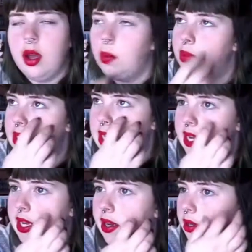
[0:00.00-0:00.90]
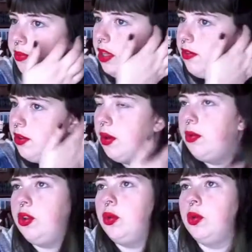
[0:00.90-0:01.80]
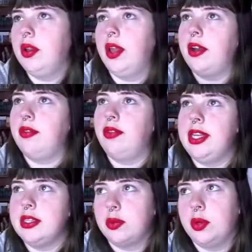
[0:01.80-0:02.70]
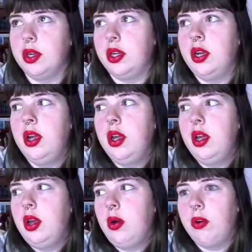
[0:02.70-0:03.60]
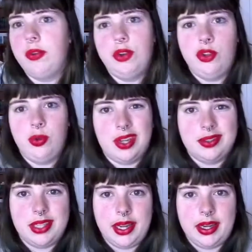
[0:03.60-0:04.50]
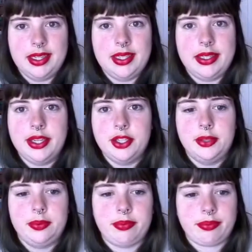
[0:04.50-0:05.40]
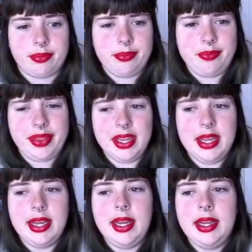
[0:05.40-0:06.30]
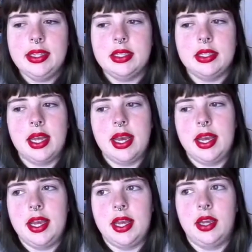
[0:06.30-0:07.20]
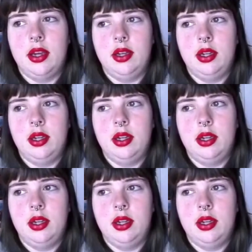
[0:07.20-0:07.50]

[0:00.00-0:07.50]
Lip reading: We'll say if you don't do a lot of lace work, or if you just do a lot of stackinette stitch, it is a